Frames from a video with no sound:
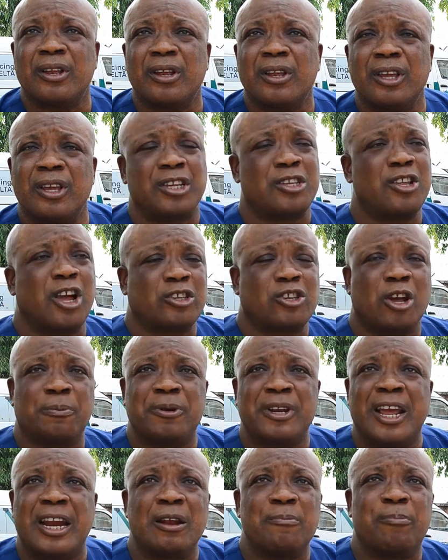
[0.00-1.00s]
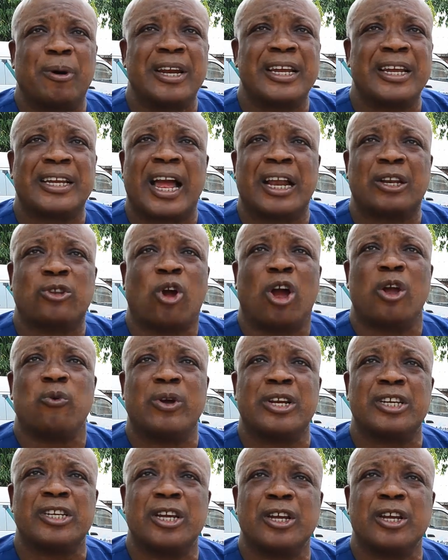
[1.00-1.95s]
It's not something anybody can toy with.